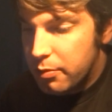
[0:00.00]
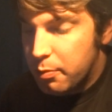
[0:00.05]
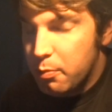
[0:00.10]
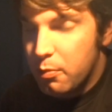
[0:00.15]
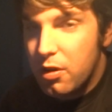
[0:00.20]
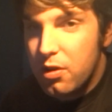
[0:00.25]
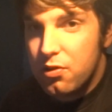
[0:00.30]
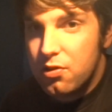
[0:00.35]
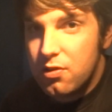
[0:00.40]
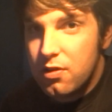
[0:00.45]

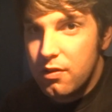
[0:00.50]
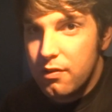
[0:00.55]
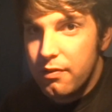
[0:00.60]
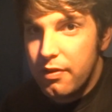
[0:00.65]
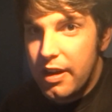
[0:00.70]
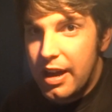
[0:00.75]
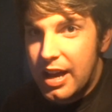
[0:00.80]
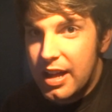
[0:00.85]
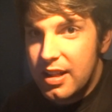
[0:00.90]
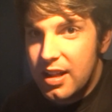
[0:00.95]
most of
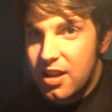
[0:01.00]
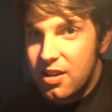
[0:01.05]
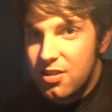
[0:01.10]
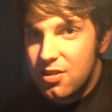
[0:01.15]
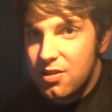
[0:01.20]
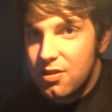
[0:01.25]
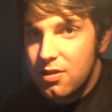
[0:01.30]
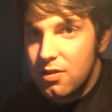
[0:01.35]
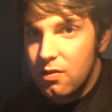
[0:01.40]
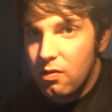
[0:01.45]
the
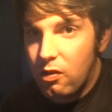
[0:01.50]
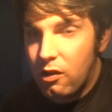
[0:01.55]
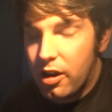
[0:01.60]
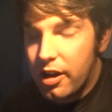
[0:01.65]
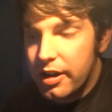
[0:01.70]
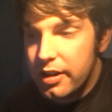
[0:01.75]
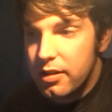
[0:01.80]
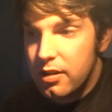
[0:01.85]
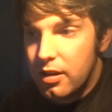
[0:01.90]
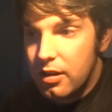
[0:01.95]
NS
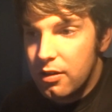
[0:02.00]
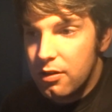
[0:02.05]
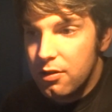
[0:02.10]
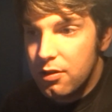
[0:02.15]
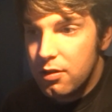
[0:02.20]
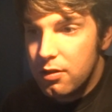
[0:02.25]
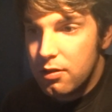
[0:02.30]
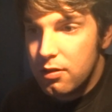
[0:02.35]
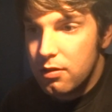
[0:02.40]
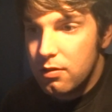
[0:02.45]
line
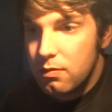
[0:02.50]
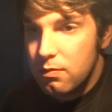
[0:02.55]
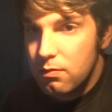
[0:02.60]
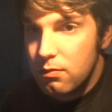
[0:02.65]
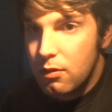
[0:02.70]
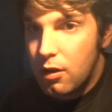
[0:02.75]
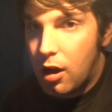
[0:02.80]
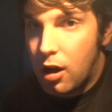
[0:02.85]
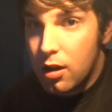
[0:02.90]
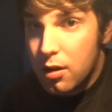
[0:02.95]
is
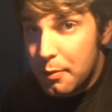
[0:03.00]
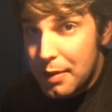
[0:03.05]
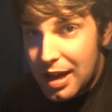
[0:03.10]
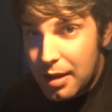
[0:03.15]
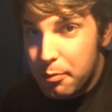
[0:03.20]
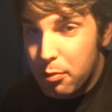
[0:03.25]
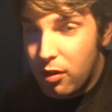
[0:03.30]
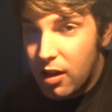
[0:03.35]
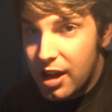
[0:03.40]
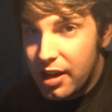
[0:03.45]

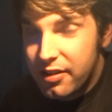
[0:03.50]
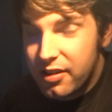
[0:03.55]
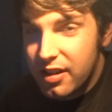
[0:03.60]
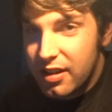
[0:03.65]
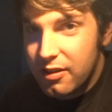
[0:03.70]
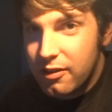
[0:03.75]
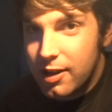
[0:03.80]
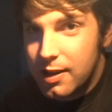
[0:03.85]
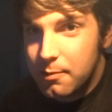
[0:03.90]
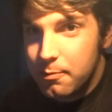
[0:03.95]
automatic block
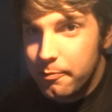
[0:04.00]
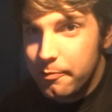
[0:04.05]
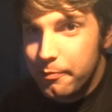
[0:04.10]
signaling,